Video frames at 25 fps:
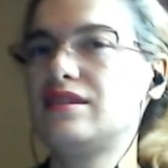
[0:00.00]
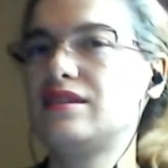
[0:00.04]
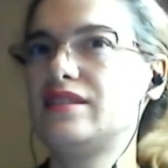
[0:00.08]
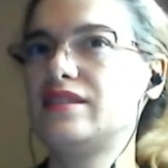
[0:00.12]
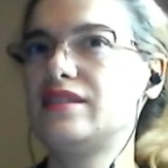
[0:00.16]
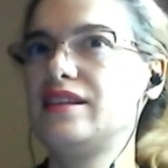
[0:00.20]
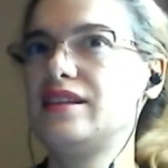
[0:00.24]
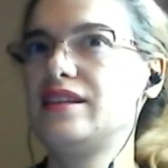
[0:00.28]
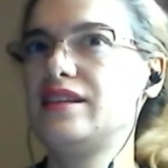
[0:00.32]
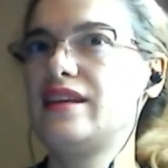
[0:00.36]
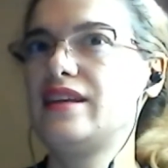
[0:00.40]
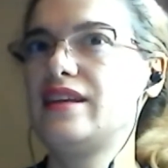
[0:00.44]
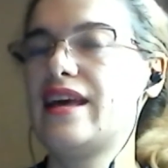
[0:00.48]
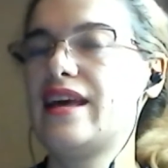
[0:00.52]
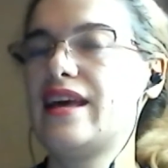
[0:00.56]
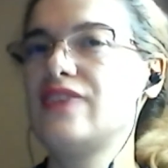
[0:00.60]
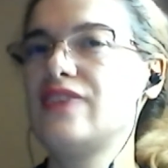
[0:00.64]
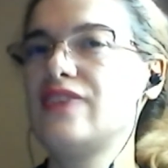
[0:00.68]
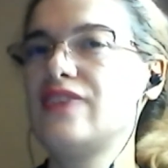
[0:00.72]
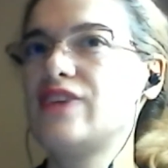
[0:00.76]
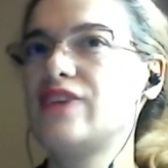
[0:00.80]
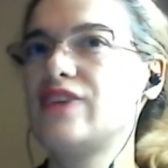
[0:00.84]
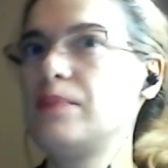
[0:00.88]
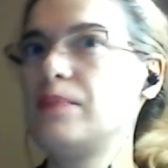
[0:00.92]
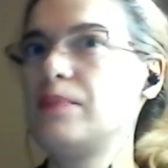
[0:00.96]
the
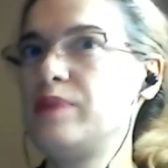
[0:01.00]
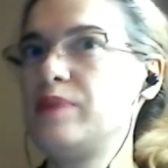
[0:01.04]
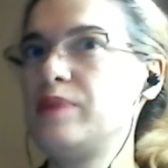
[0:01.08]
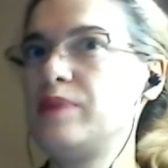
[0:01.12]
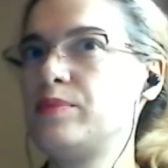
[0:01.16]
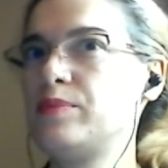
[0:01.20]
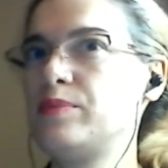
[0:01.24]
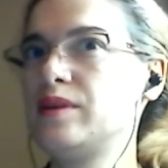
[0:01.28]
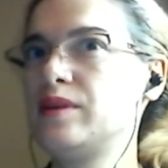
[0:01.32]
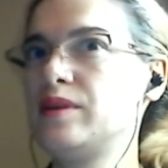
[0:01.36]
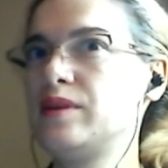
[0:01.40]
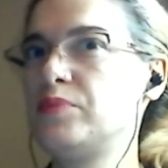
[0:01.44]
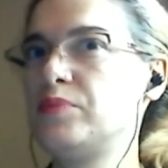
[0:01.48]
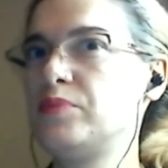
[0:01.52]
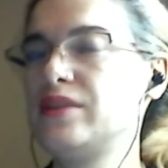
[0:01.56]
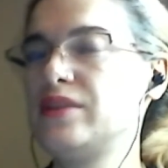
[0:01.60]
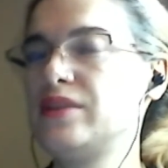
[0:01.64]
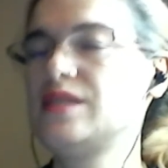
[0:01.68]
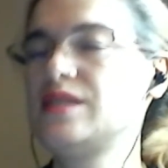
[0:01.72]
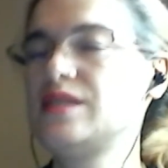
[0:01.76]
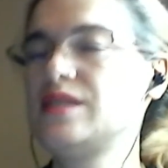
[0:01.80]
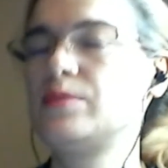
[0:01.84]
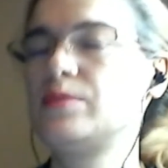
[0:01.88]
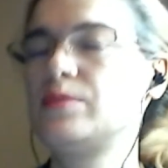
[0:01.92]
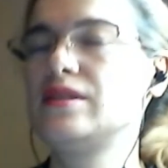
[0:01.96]
Agile People
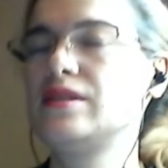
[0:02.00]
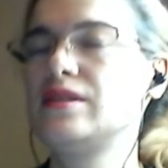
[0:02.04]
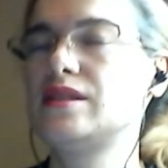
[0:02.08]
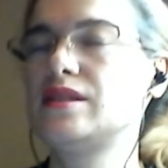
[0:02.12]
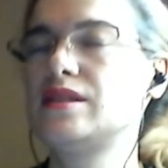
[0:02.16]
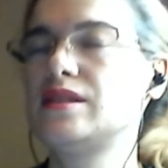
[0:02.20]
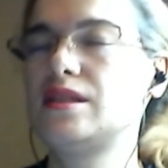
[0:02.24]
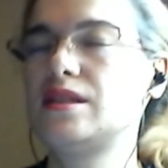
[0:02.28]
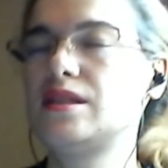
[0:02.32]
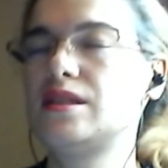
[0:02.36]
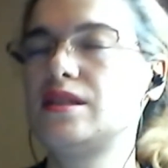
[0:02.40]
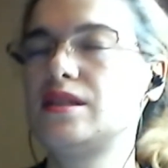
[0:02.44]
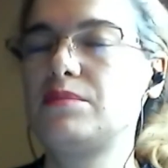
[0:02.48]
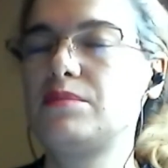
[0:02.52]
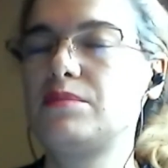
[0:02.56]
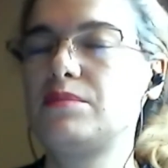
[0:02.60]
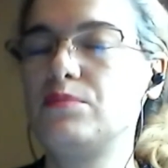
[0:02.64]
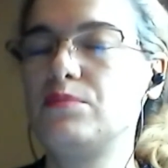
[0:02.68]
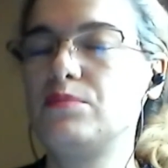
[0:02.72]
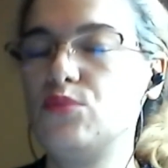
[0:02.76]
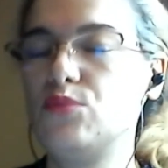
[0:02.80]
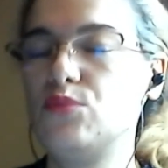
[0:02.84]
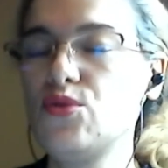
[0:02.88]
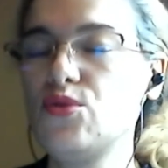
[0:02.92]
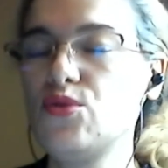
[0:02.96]
Principles
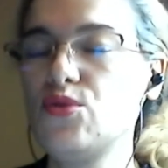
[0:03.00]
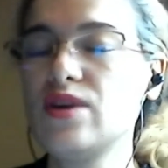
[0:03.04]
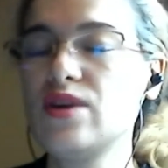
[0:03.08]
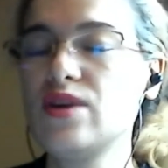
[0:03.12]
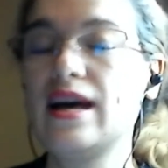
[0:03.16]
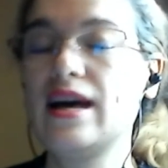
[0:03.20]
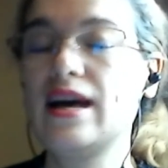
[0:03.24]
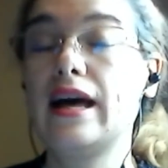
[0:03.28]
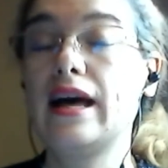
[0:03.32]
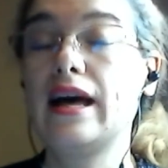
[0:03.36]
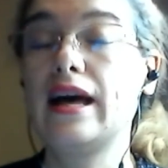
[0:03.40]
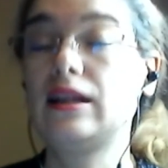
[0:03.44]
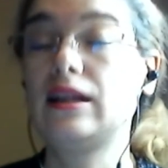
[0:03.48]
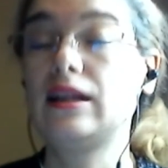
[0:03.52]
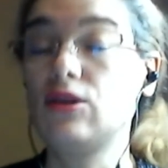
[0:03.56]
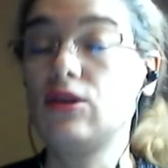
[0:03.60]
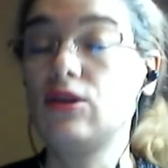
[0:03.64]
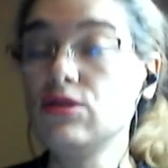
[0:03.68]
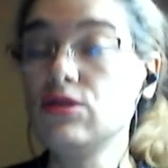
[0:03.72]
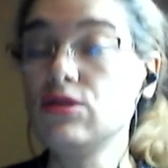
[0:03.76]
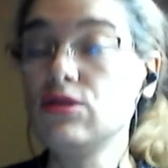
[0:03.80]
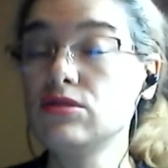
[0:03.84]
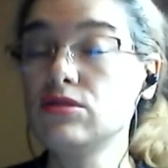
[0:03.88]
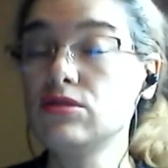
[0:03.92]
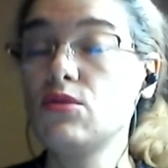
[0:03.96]
book, and
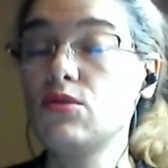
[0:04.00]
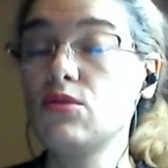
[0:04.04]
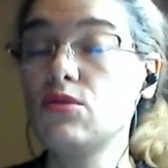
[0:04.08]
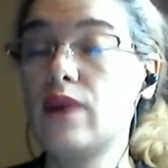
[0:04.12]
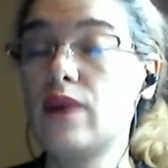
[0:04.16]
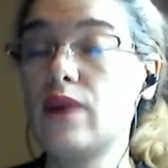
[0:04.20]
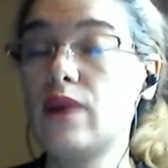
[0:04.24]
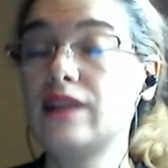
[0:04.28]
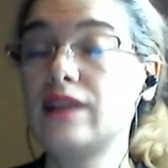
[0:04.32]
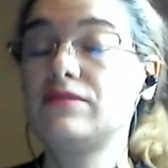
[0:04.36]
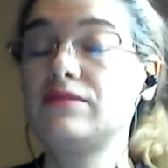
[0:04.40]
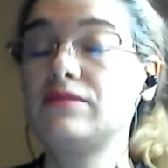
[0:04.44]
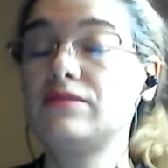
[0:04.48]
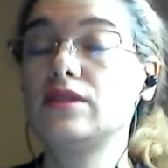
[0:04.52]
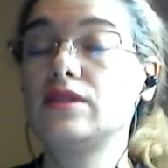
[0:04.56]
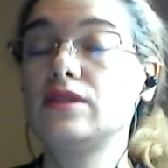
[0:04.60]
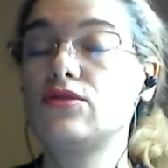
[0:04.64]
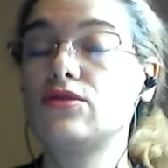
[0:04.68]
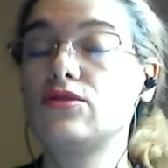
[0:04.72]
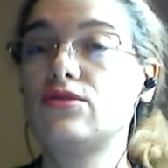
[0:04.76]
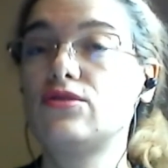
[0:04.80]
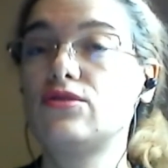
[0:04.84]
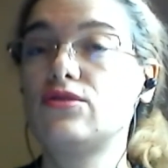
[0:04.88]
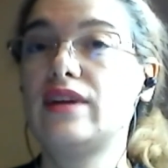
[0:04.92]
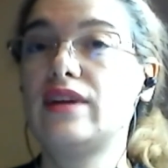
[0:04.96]
also one of the
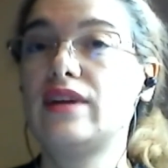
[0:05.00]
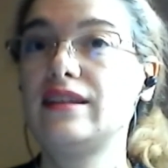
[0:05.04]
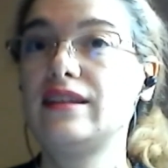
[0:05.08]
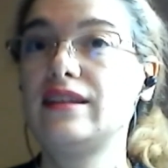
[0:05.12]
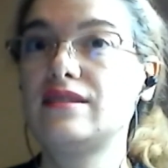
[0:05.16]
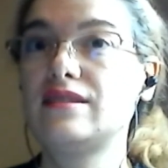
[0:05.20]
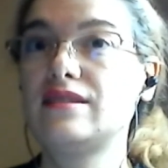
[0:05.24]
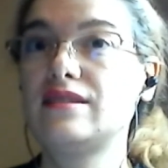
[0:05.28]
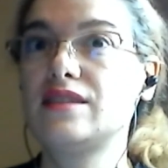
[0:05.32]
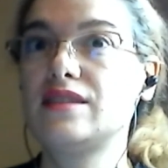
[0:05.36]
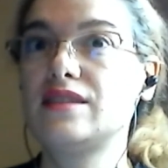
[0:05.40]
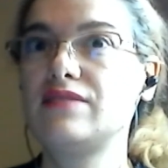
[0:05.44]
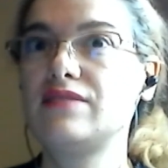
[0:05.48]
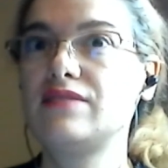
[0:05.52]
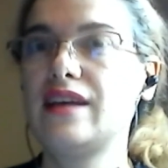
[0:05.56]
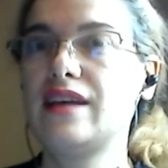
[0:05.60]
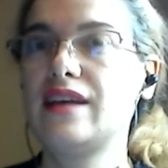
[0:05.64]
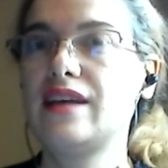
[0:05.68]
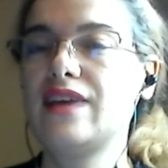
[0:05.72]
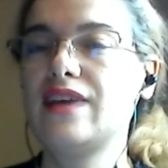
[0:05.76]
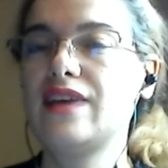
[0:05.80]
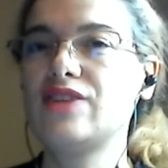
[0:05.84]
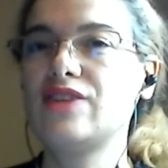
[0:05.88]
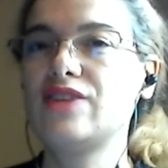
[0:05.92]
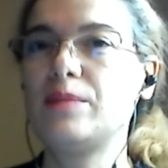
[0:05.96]
co-writers of the
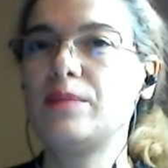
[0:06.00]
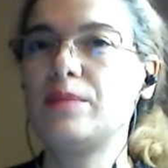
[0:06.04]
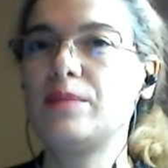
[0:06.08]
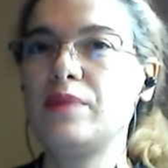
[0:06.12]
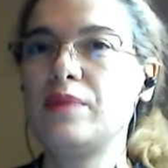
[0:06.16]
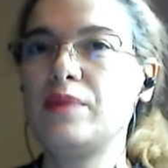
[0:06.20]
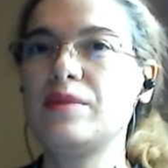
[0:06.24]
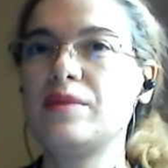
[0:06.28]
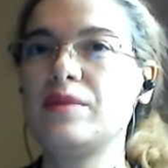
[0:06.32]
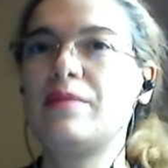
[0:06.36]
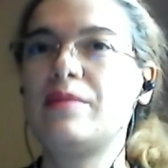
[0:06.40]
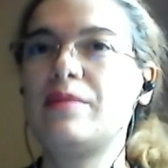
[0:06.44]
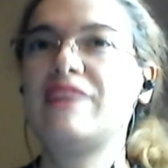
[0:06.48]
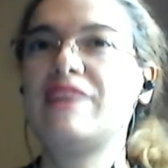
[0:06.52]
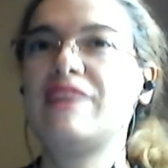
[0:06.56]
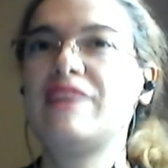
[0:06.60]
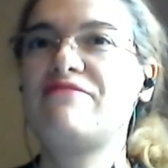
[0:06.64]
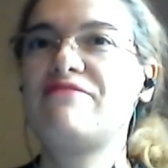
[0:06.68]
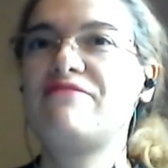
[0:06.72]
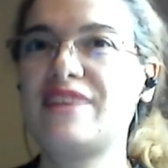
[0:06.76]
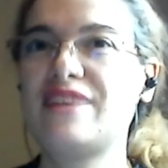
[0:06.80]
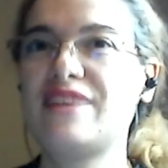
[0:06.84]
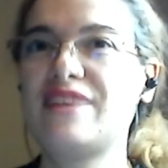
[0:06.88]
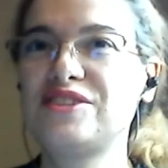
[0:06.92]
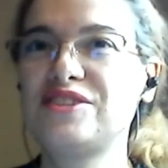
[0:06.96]
Agile People
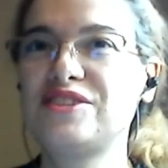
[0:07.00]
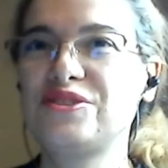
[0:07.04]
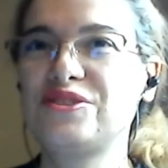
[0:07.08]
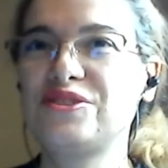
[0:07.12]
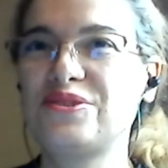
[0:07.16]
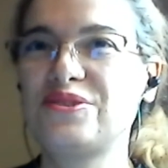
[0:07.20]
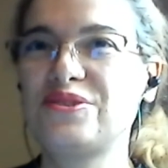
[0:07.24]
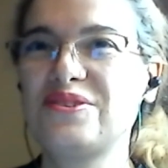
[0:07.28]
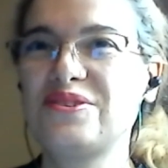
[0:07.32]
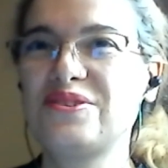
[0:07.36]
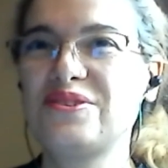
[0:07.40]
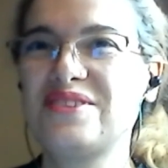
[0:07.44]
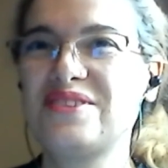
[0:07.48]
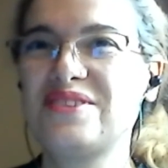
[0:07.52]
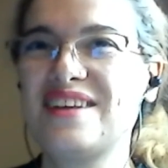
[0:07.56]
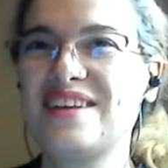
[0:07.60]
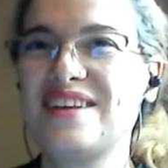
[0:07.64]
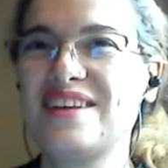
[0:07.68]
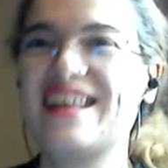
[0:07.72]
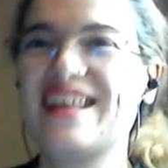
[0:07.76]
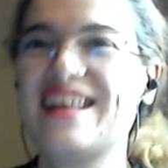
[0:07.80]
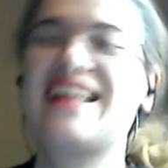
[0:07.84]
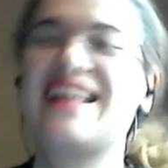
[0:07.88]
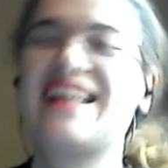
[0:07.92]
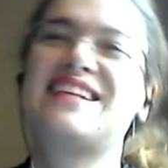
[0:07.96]
Manifesto.
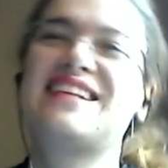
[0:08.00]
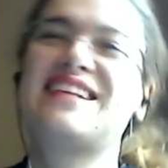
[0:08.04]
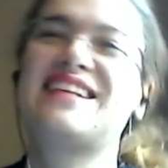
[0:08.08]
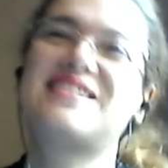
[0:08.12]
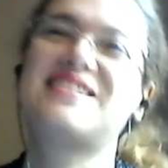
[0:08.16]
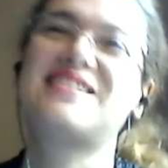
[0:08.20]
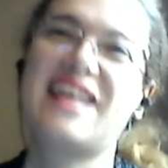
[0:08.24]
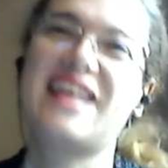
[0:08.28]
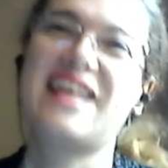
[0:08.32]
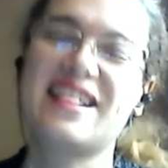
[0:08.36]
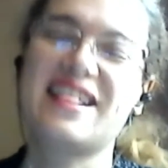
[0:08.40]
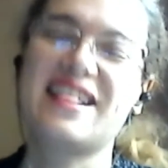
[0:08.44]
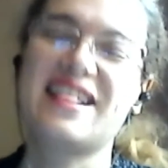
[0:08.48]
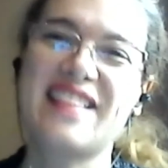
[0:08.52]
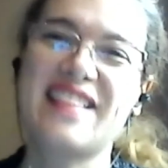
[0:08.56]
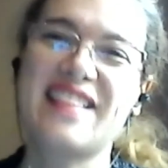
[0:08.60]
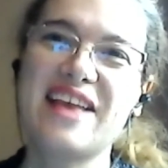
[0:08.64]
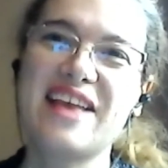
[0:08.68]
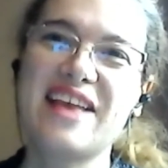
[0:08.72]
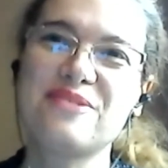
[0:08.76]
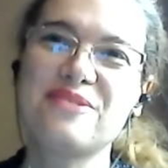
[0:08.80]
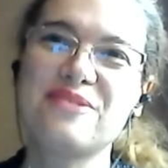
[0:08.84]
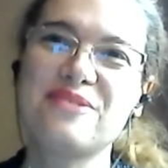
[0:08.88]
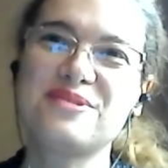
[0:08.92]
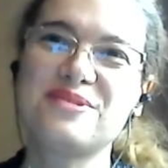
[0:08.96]

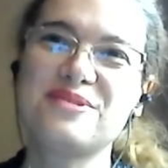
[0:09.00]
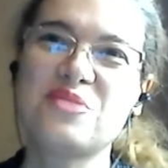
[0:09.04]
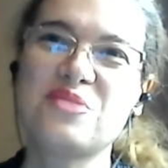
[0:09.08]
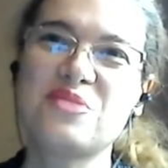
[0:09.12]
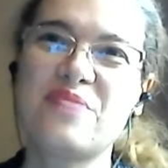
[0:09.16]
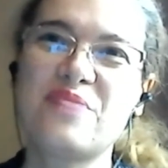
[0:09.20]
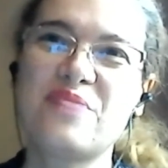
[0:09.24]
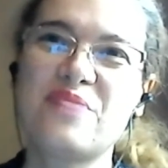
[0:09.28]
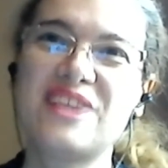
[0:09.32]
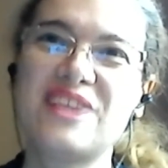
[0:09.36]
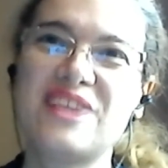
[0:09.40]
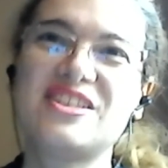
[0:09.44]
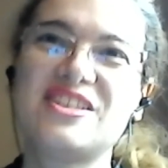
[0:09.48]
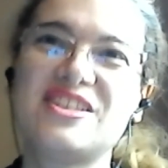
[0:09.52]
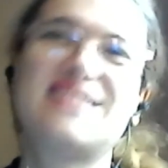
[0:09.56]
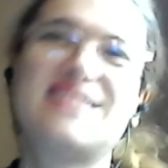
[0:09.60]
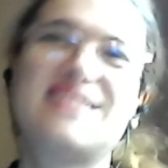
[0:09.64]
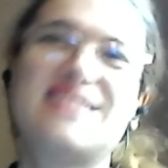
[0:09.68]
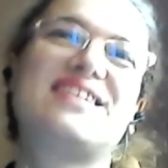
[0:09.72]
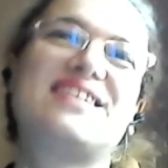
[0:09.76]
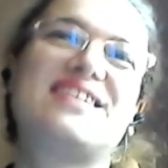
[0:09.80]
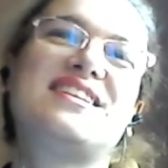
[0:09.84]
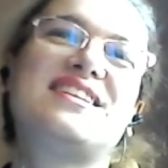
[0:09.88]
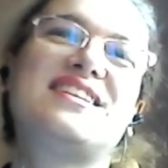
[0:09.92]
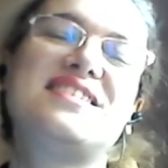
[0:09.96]
Thank you so much. And
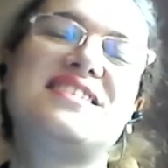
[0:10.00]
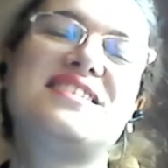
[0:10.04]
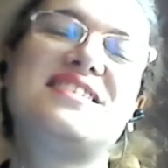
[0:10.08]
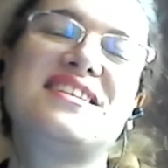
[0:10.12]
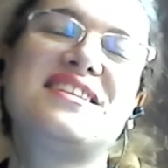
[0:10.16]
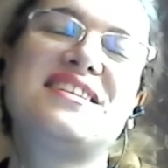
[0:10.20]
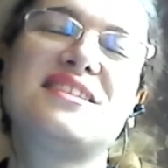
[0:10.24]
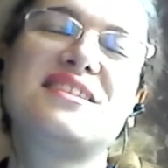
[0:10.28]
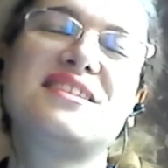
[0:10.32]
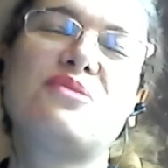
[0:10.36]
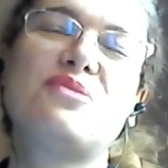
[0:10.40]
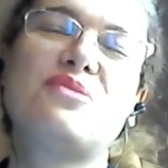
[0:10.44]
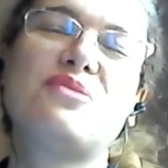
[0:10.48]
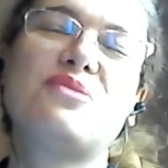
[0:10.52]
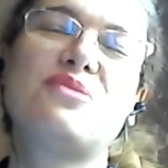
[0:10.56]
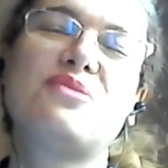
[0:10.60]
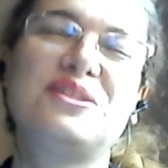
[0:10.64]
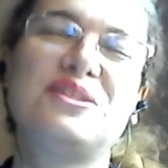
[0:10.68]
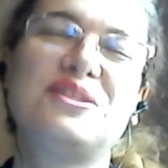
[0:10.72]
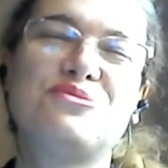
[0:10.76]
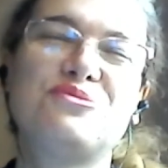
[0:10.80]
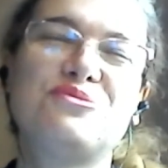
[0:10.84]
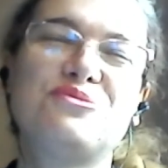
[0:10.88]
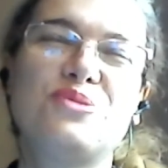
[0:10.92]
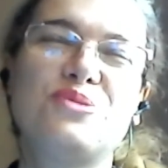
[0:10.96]
this is a
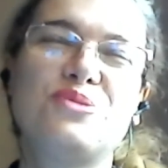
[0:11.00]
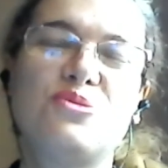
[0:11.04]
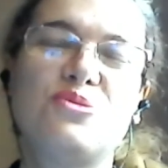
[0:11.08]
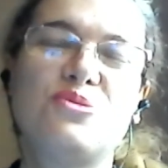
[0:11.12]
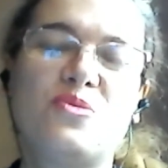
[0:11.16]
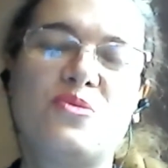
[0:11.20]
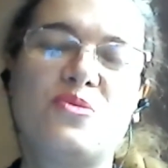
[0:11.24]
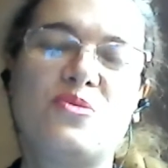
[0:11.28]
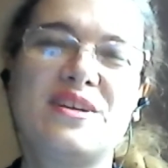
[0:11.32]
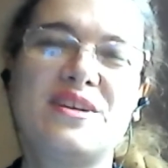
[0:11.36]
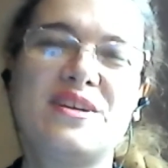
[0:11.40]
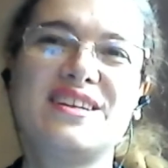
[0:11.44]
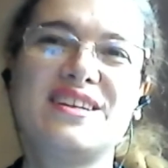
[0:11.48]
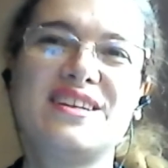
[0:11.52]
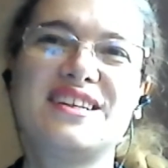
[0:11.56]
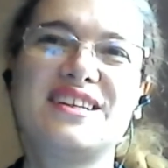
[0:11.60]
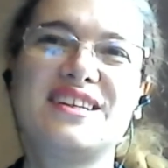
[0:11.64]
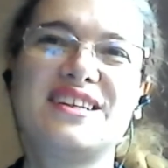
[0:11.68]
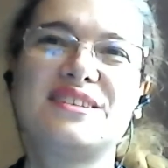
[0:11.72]
wonderful woman